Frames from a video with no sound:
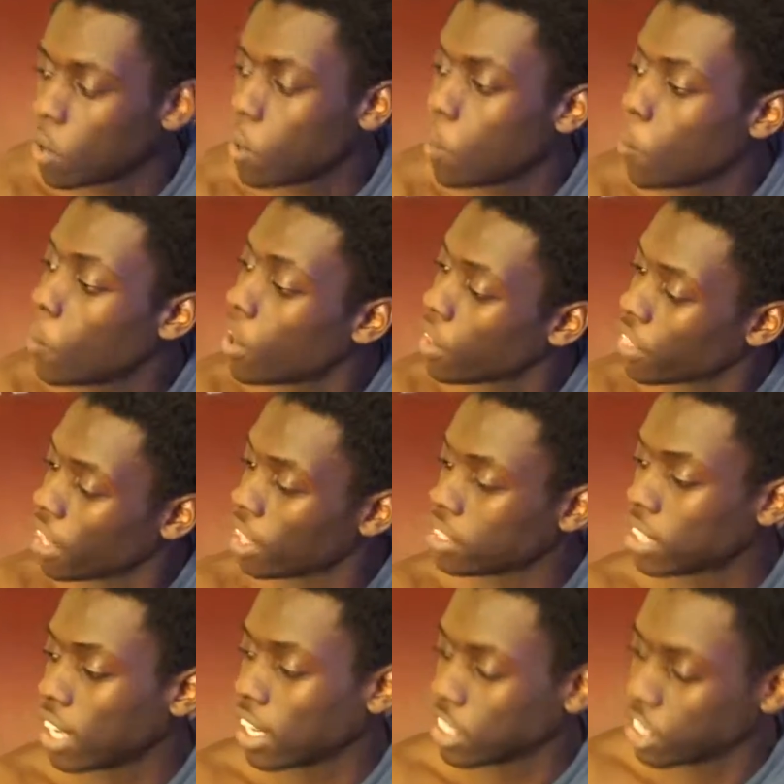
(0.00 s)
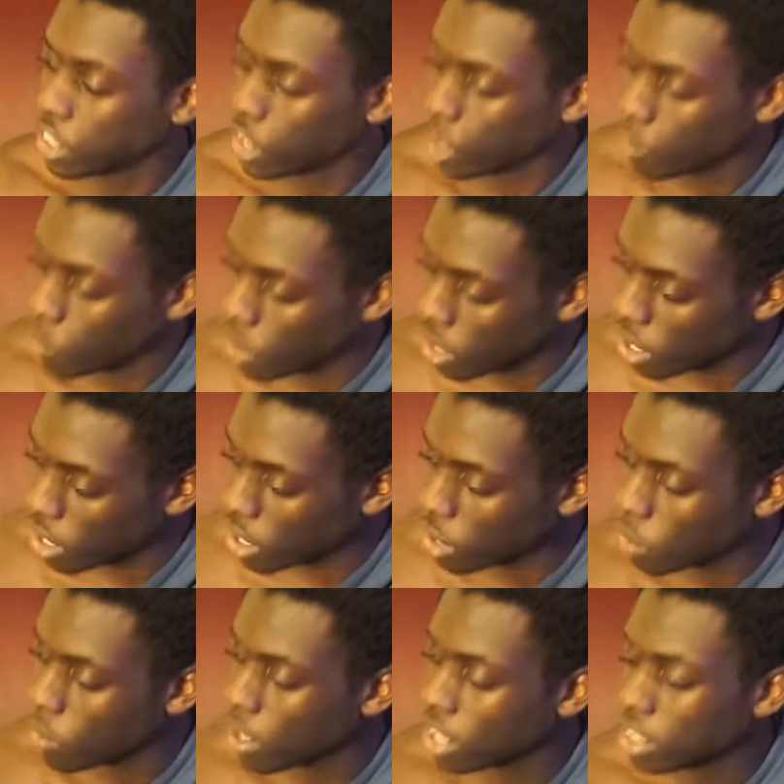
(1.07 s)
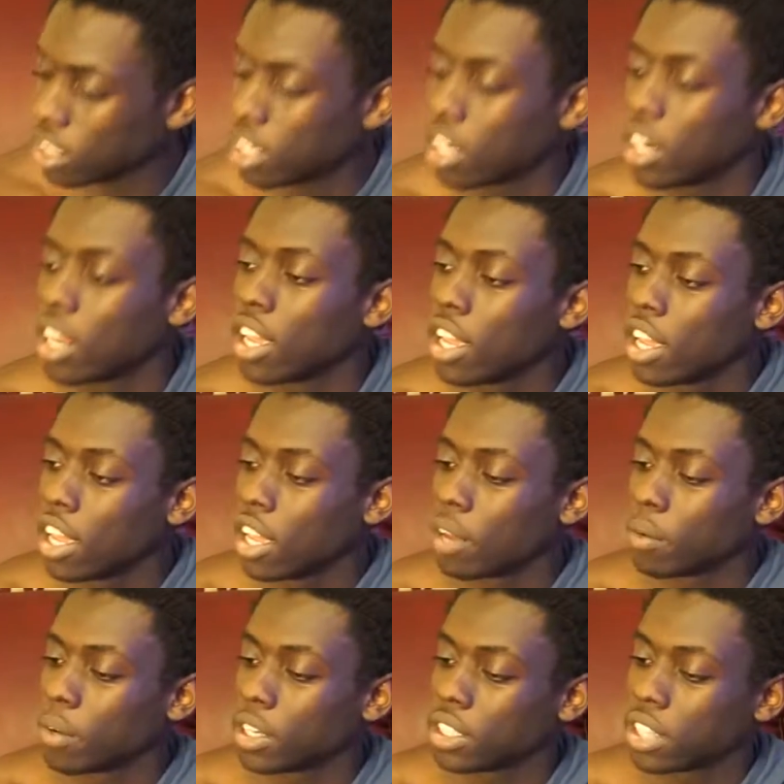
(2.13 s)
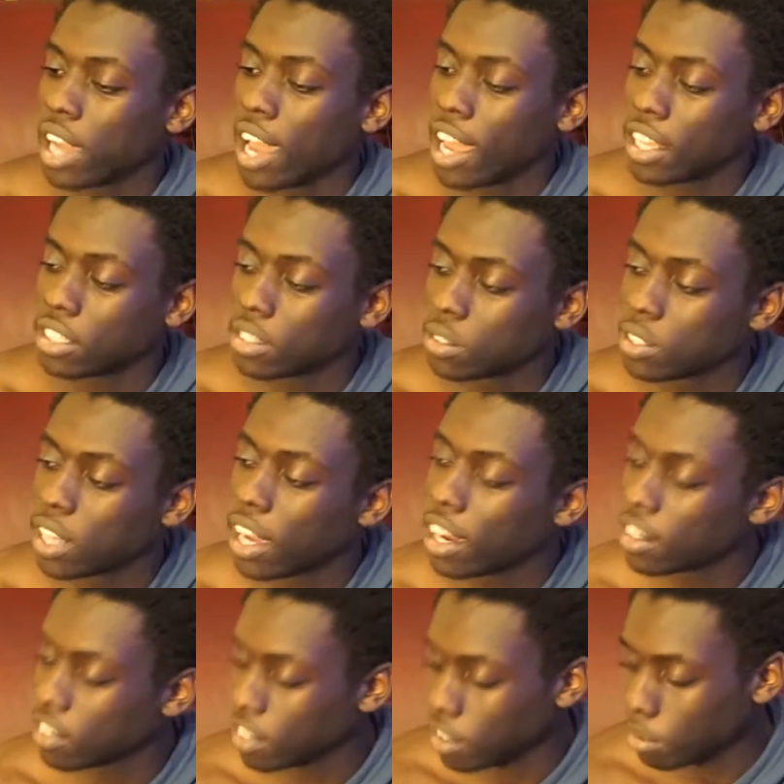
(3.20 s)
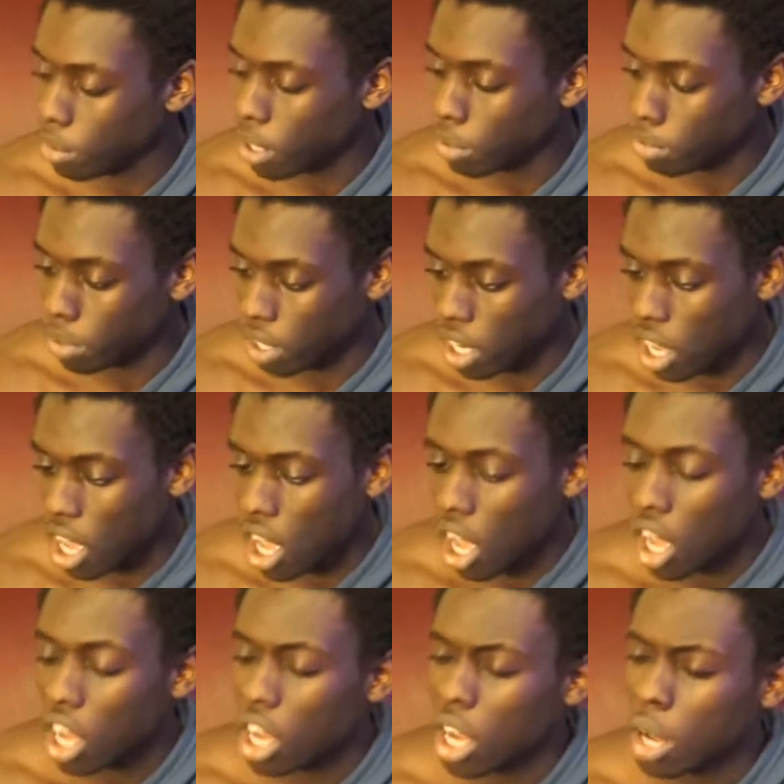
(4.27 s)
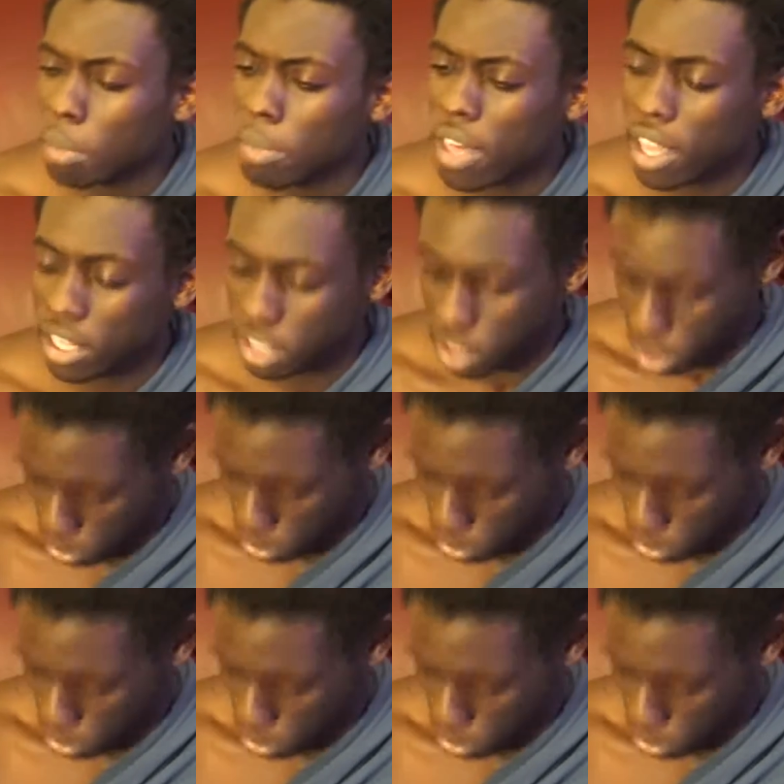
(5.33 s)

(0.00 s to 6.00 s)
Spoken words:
Well, that's actually a really good question, in which I do tackle in my book. It's a